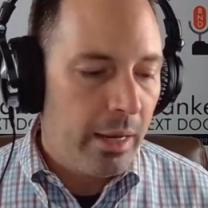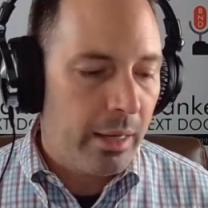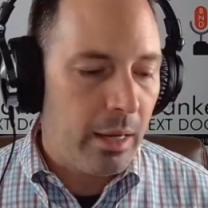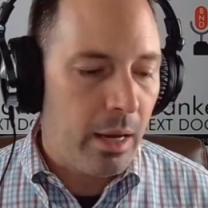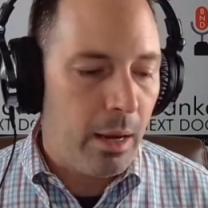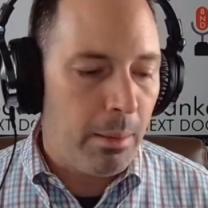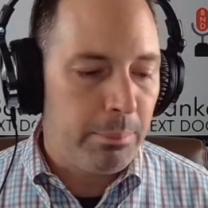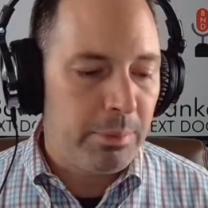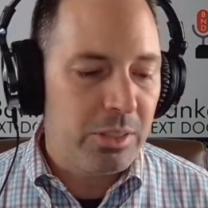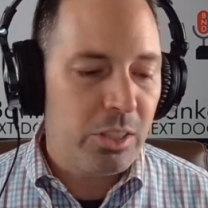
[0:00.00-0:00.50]

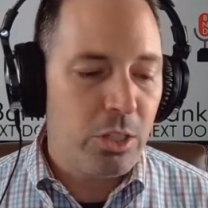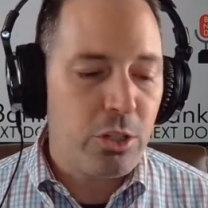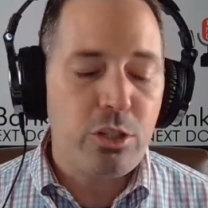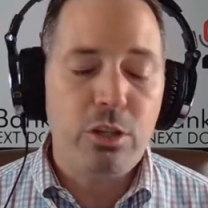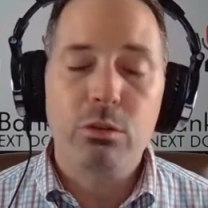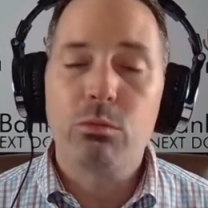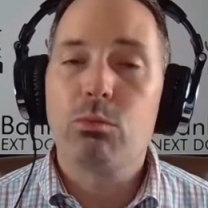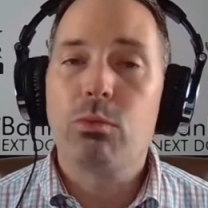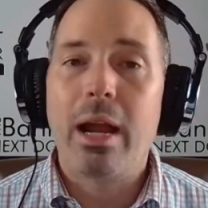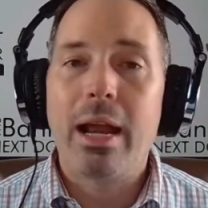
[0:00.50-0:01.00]

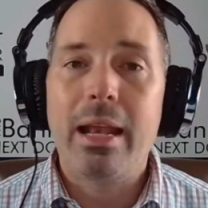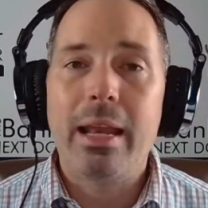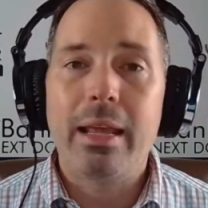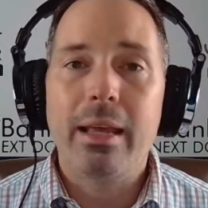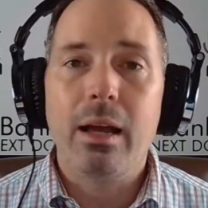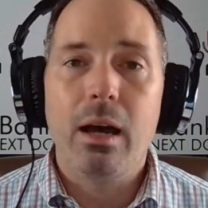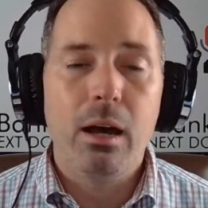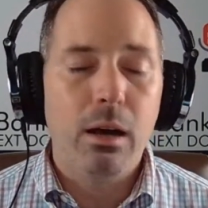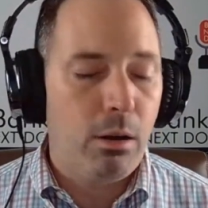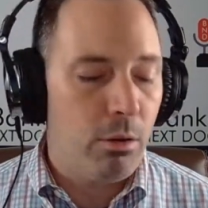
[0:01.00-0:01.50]
composition
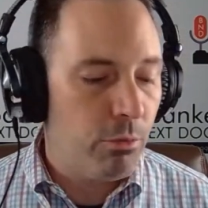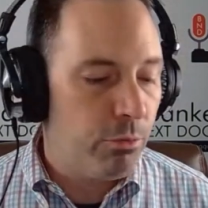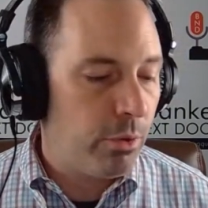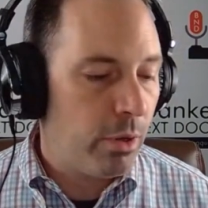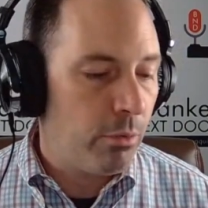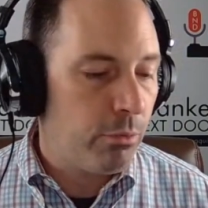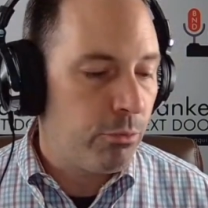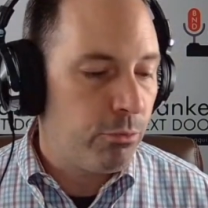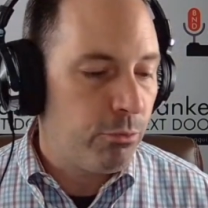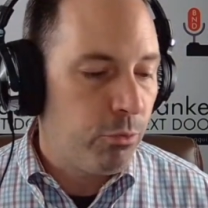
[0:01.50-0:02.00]
rating of
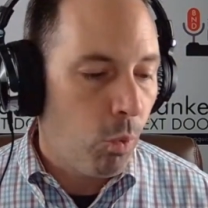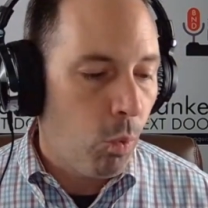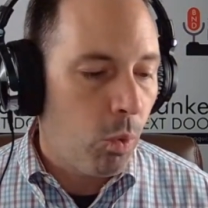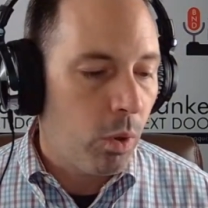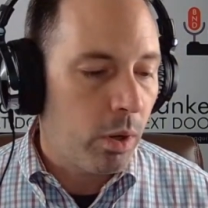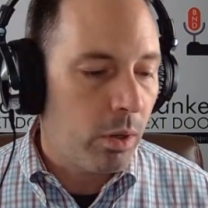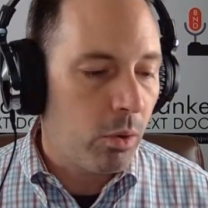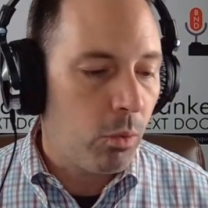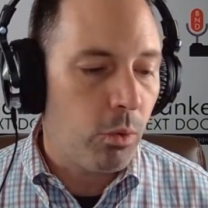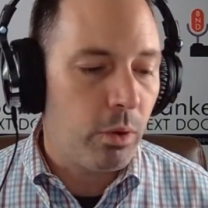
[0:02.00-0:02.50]

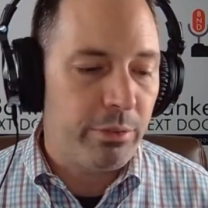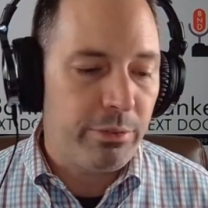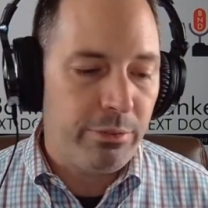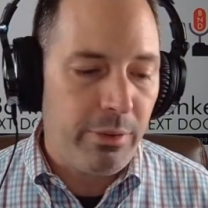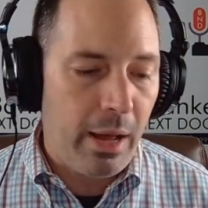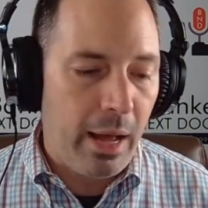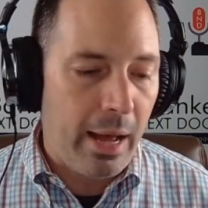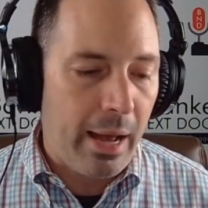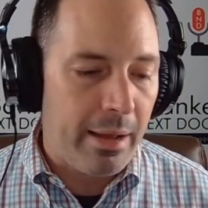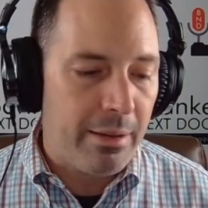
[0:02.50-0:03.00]
four or
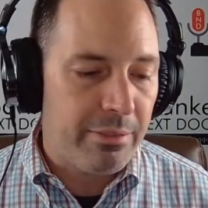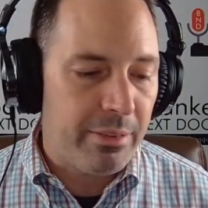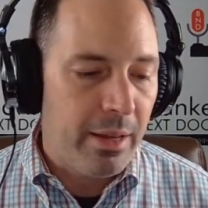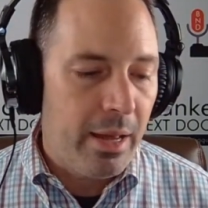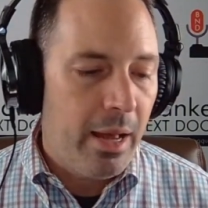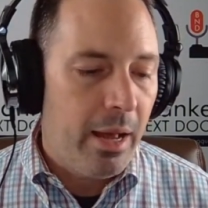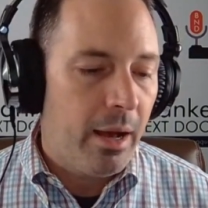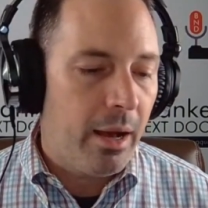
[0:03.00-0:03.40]
five.